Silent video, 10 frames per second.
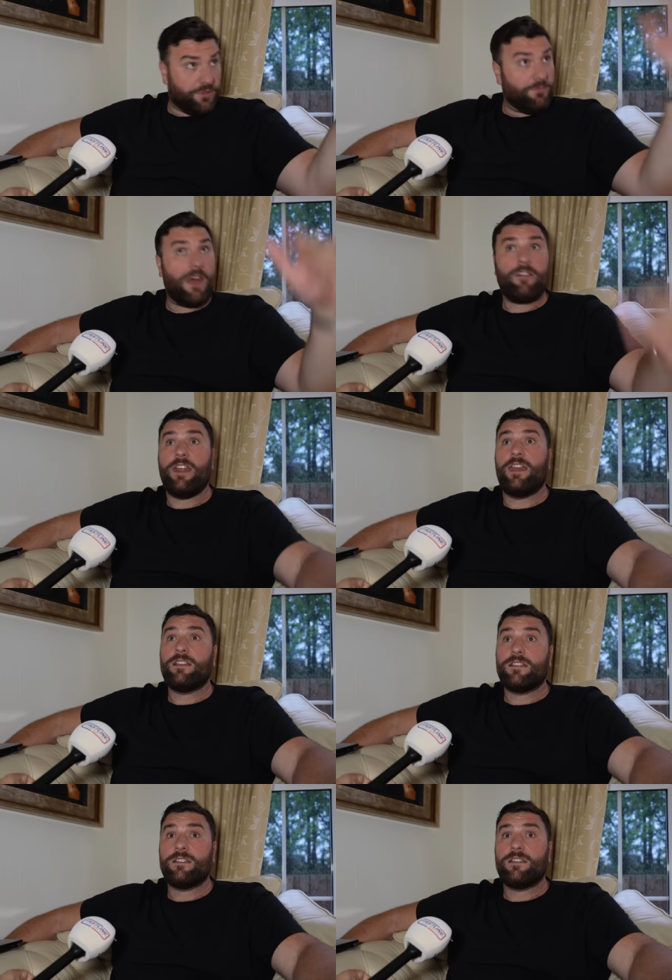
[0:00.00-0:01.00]
somewhere in
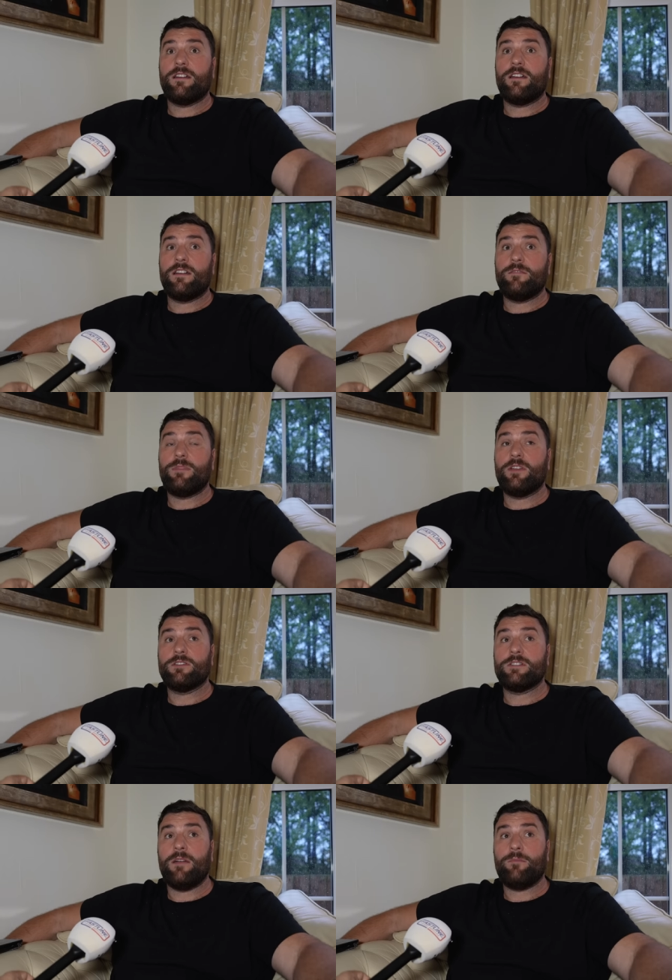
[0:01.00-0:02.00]
here
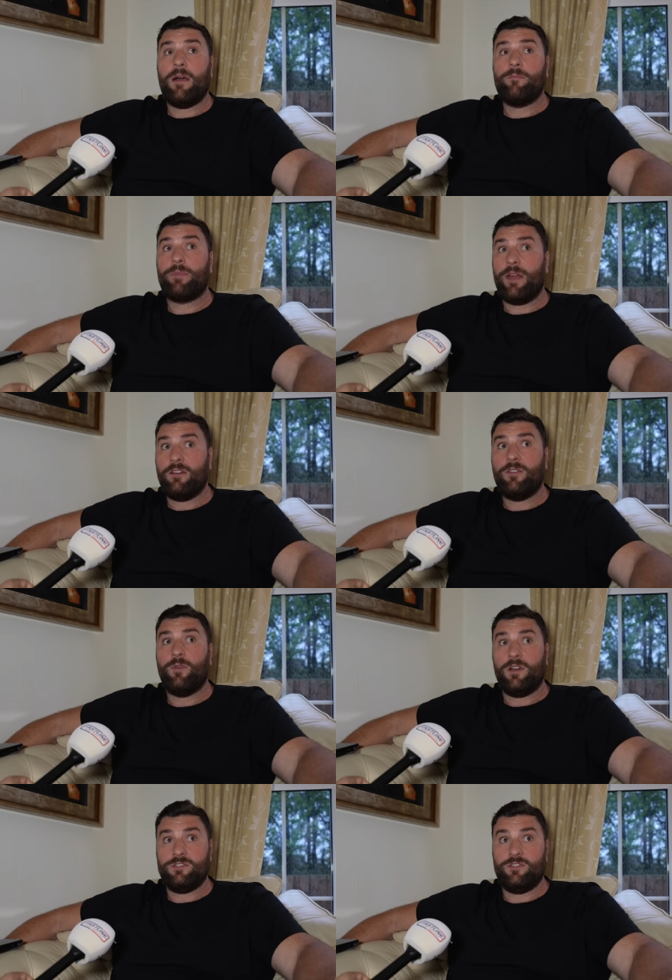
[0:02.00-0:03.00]
because I'm I'm proud of
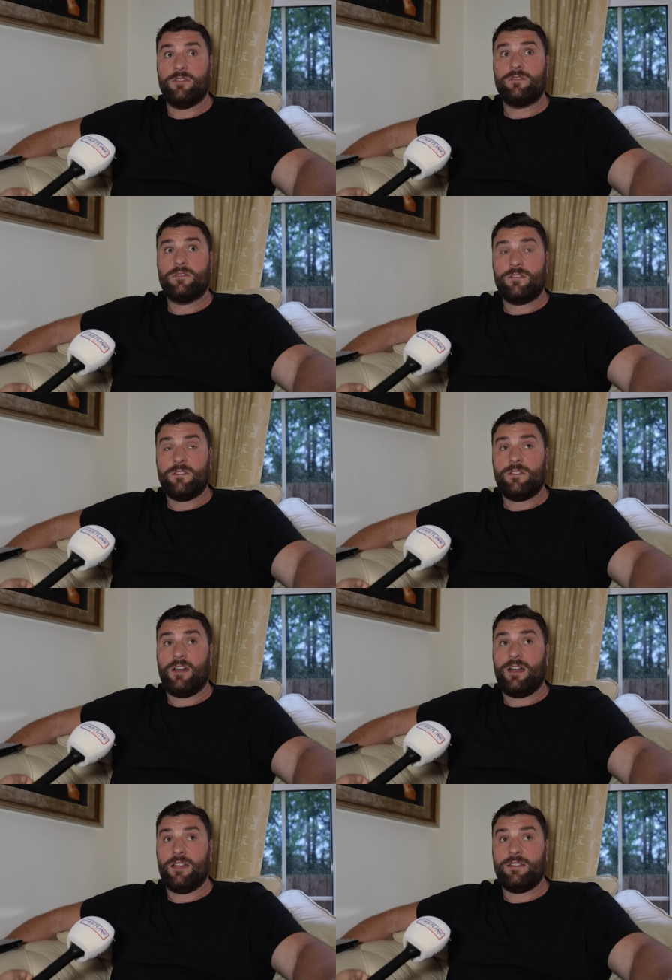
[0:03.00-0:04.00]
what he's done,
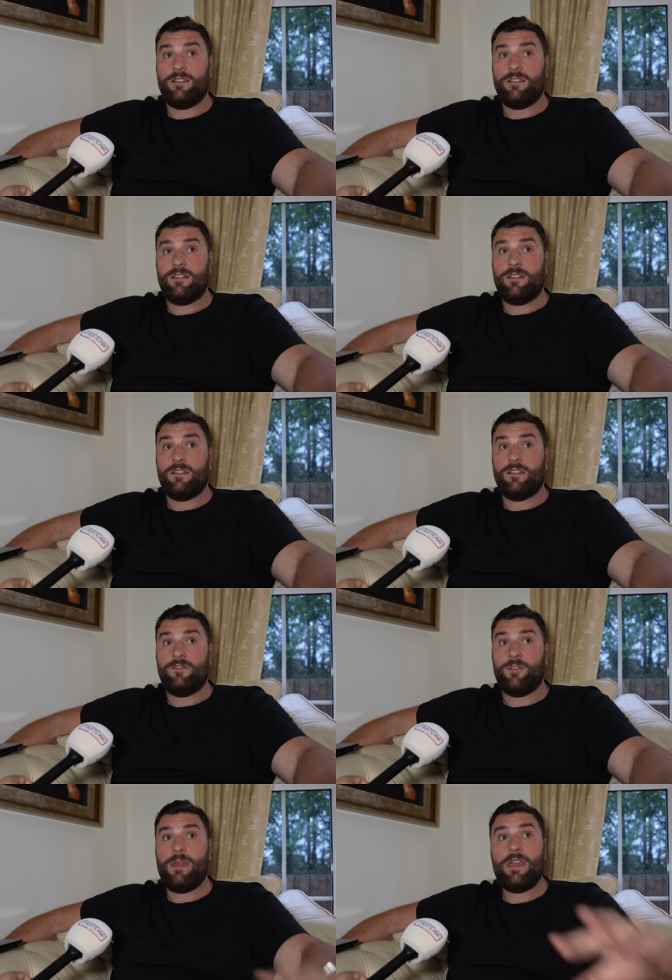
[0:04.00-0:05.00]
and
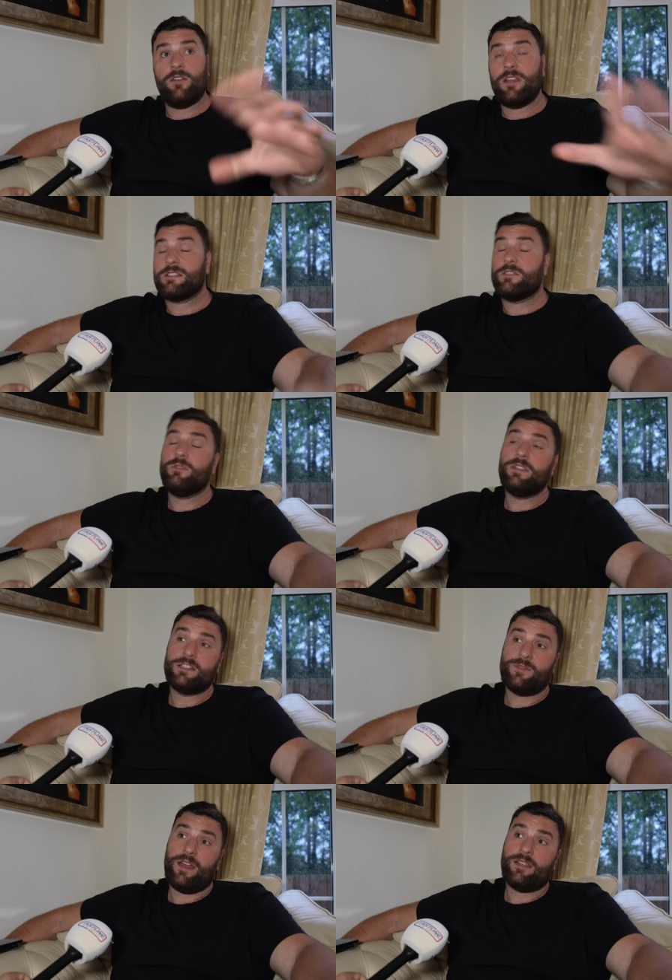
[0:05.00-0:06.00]
for me, he only has to win
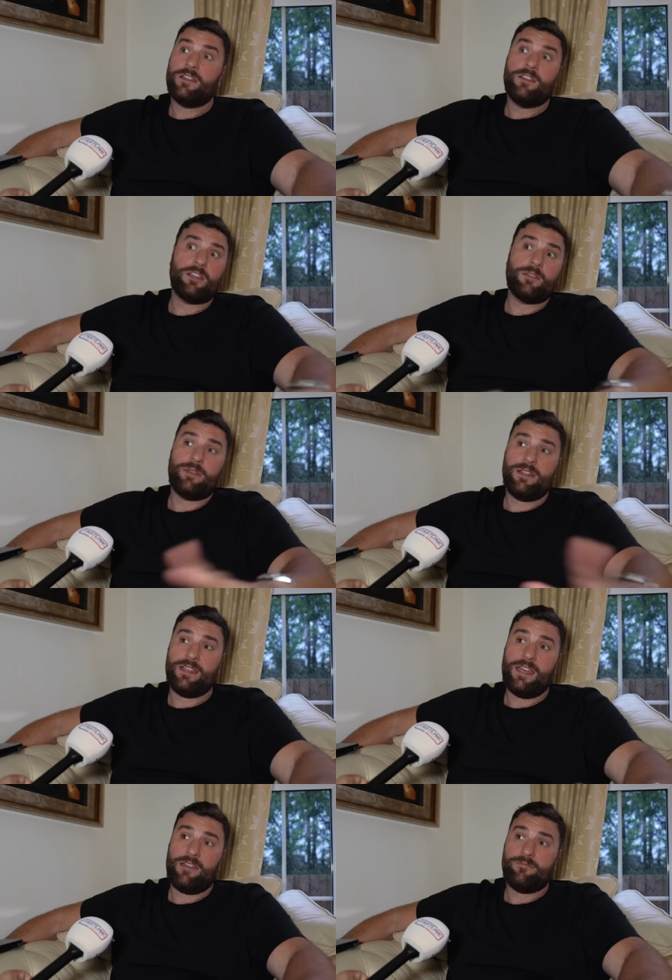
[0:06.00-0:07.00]
this fight to complete the
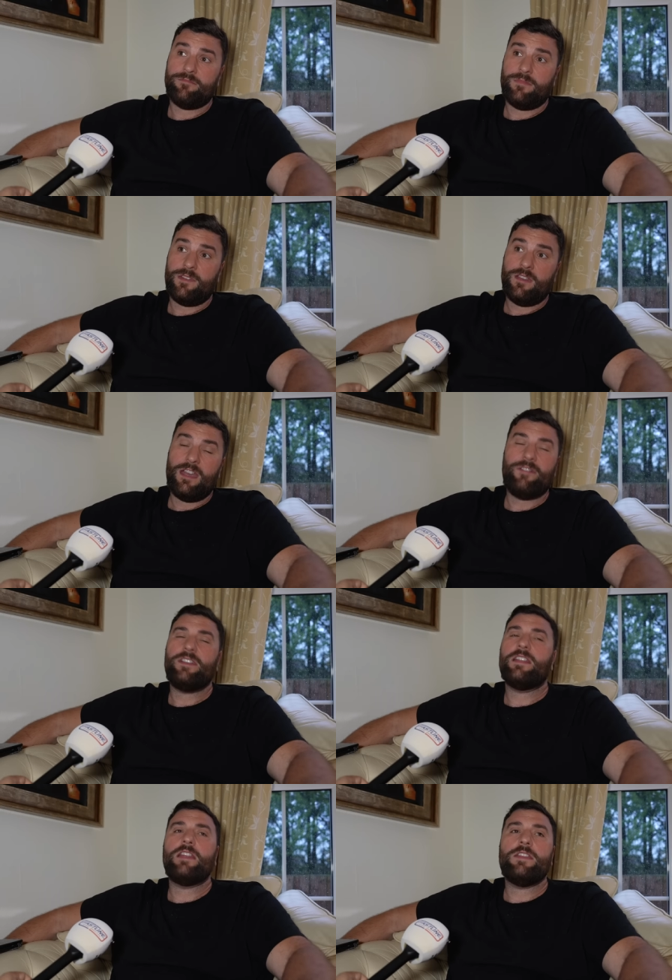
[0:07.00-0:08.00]
game. If he
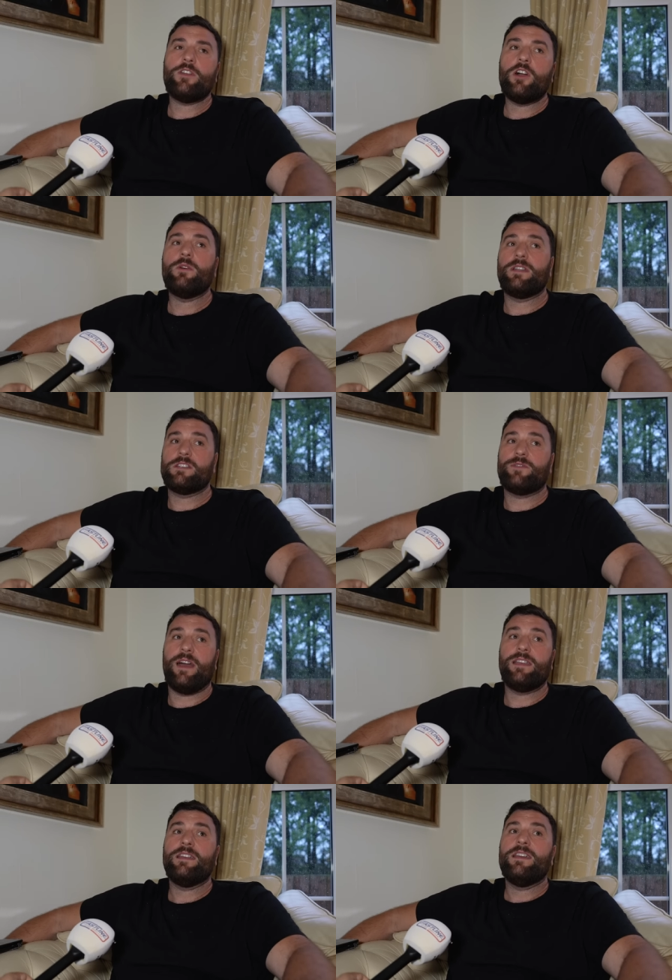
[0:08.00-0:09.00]
didn't even go in this
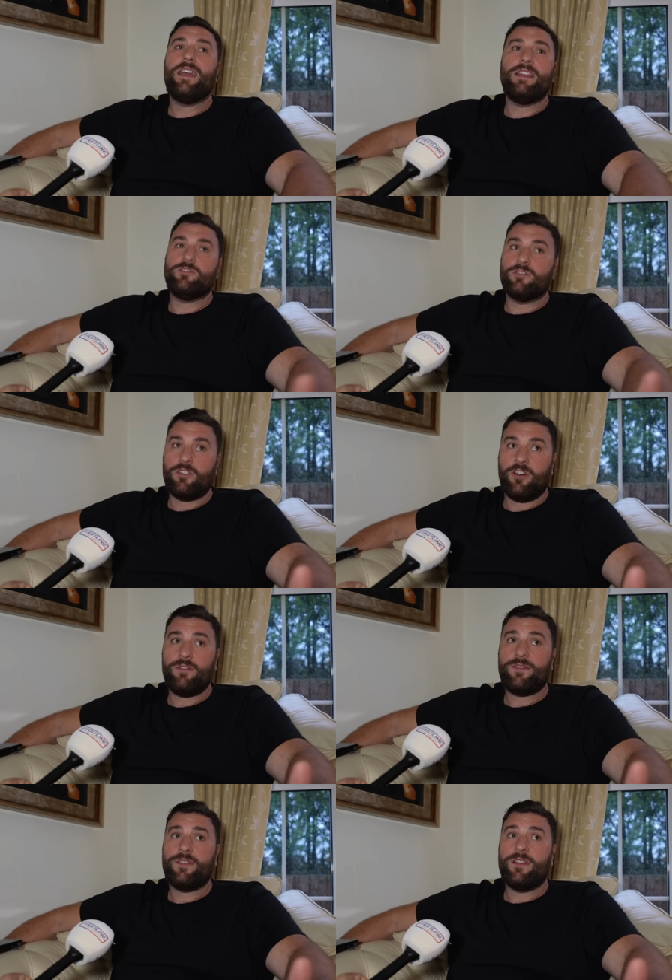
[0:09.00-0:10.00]
fight, he's done
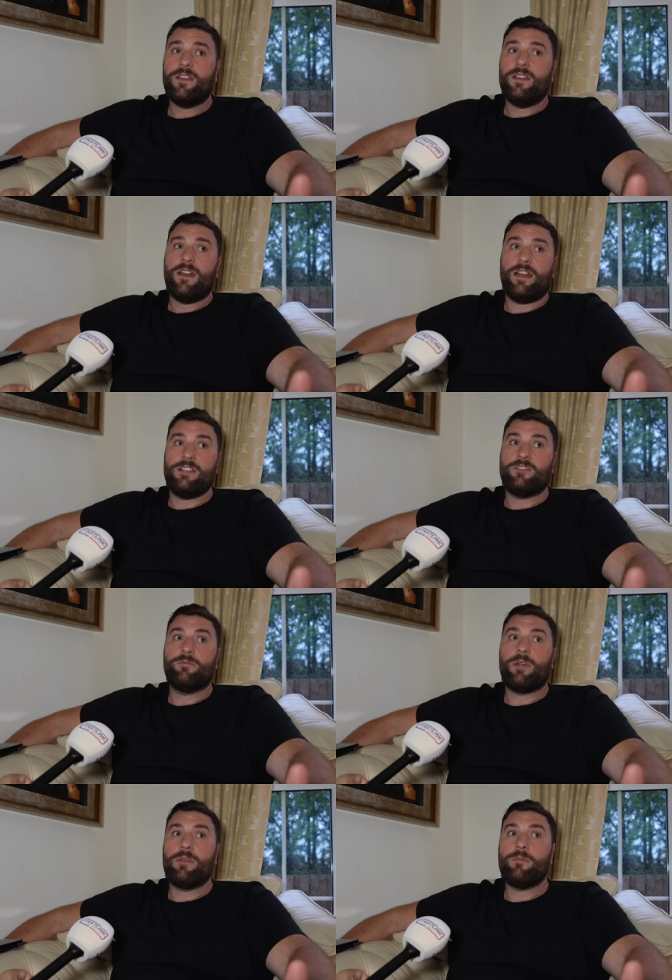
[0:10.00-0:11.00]
enough, and he's done
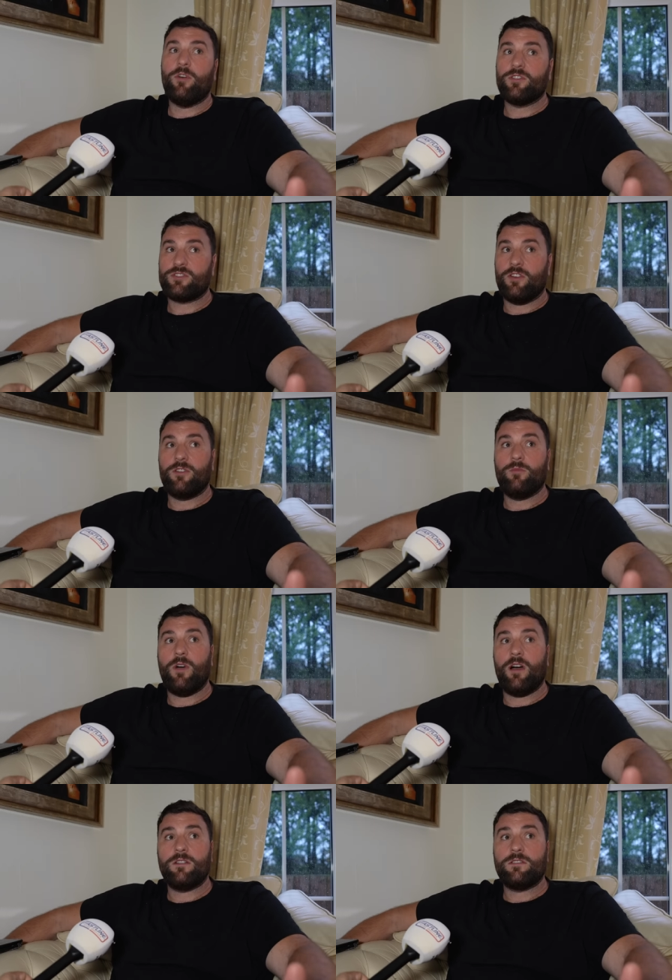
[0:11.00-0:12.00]
probably more so than
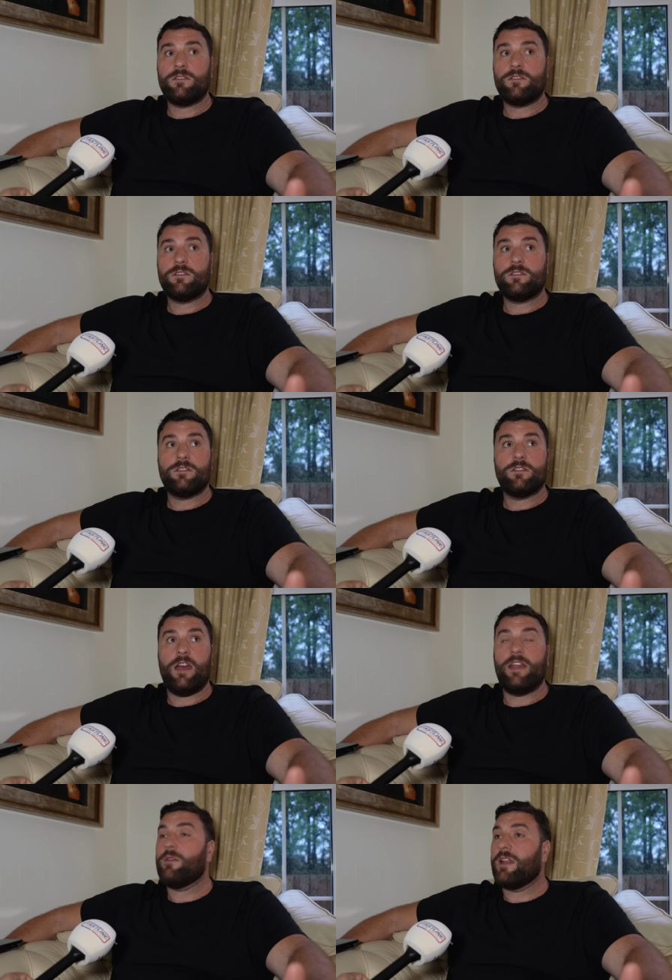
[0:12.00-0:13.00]
what
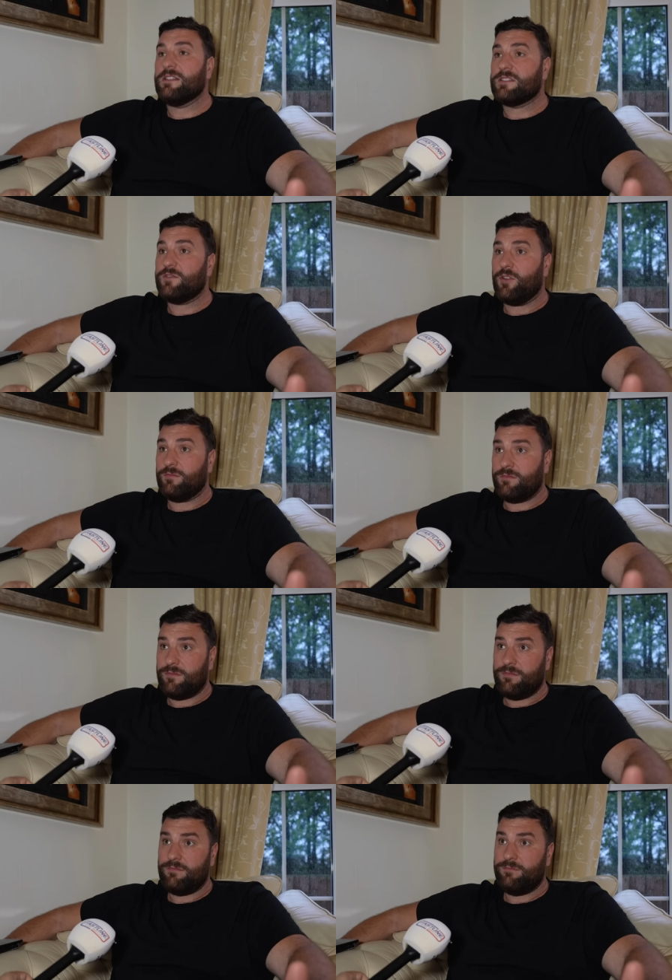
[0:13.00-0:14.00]
anyone else has done.
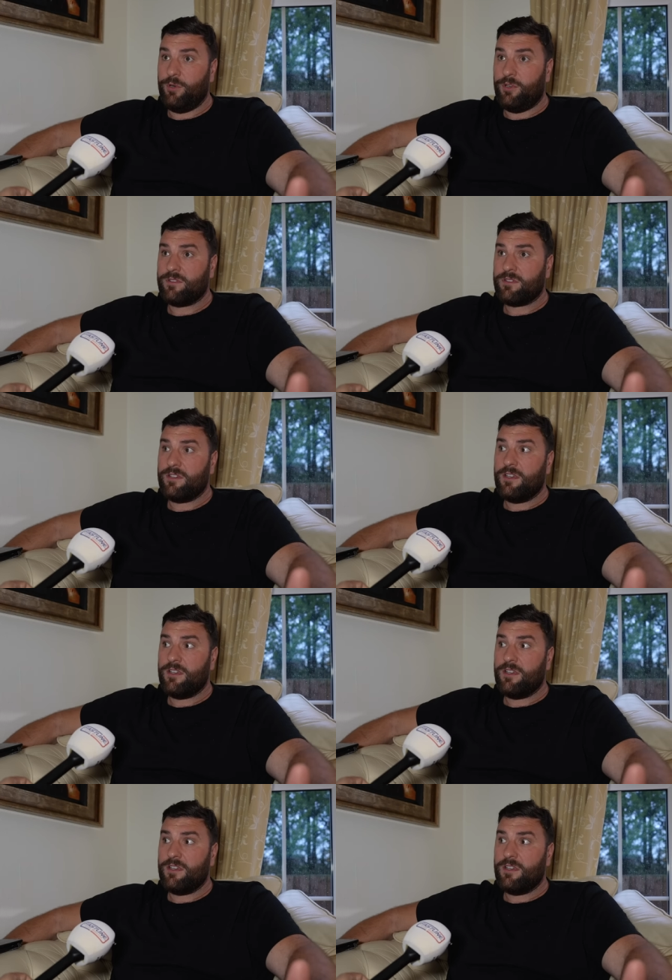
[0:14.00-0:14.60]
But